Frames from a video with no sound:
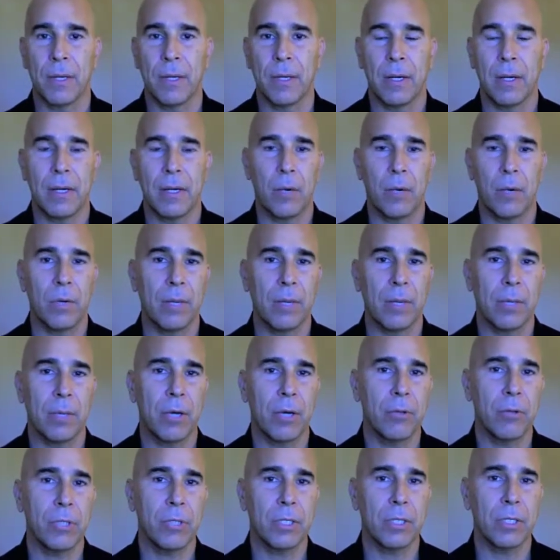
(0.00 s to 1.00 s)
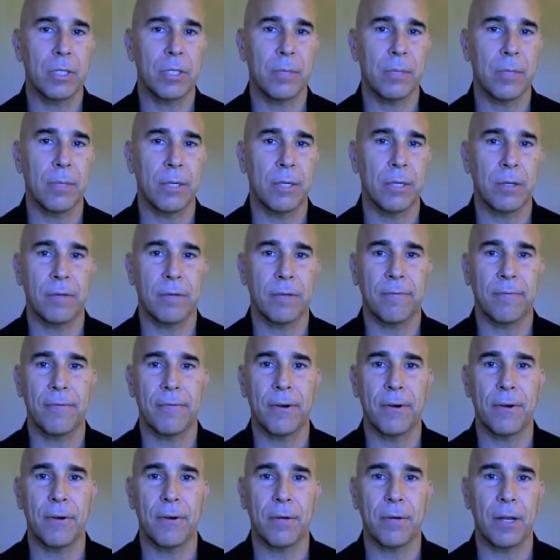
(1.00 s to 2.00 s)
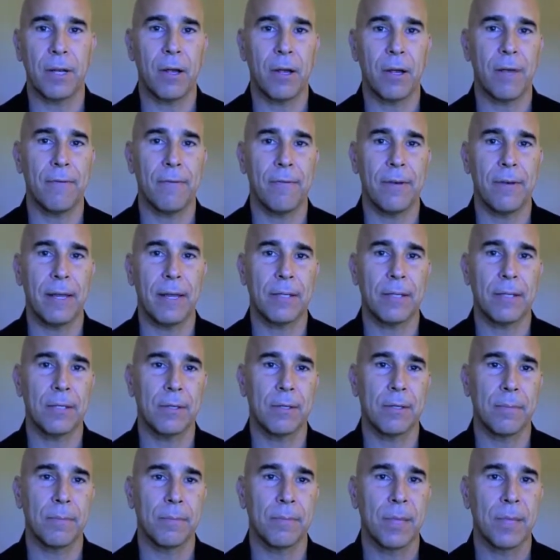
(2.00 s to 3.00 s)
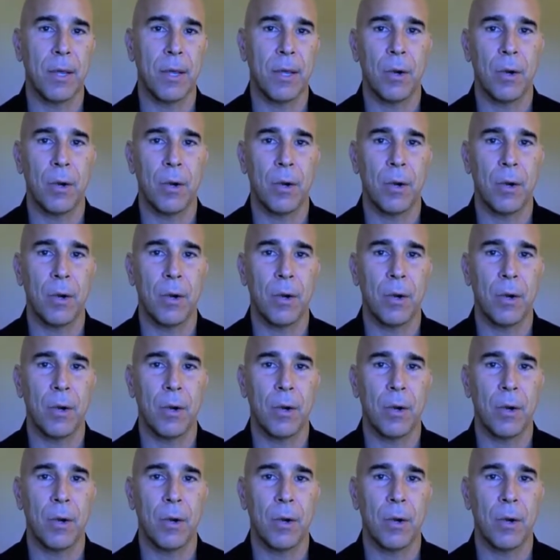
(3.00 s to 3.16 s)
Now when I'm coaching somebody on the phone, I often ask them,